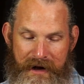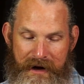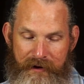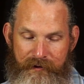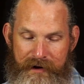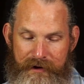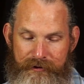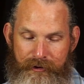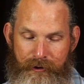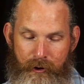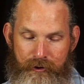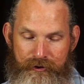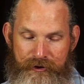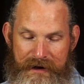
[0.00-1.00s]
and if he is
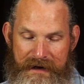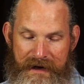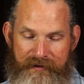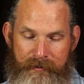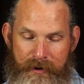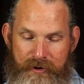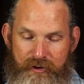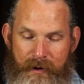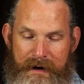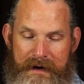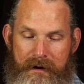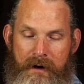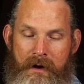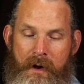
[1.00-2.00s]
thirsty, give him a
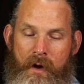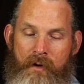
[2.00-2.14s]
drink,